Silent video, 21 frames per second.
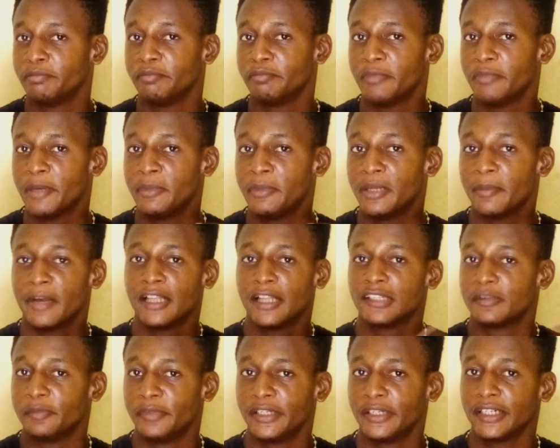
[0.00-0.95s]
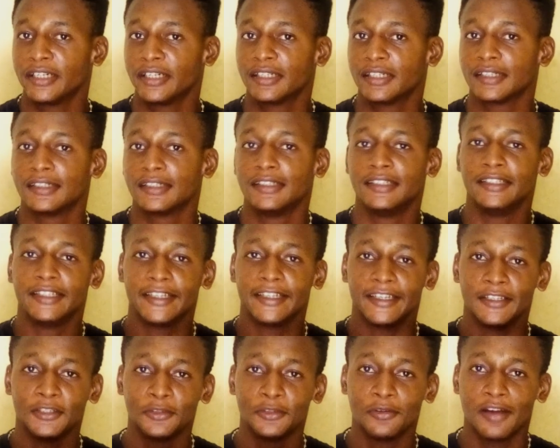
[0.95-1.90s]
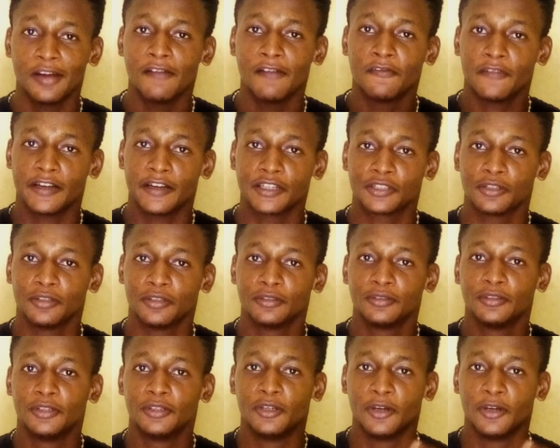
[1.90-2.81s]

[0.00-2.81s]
maybe they might bring a newer version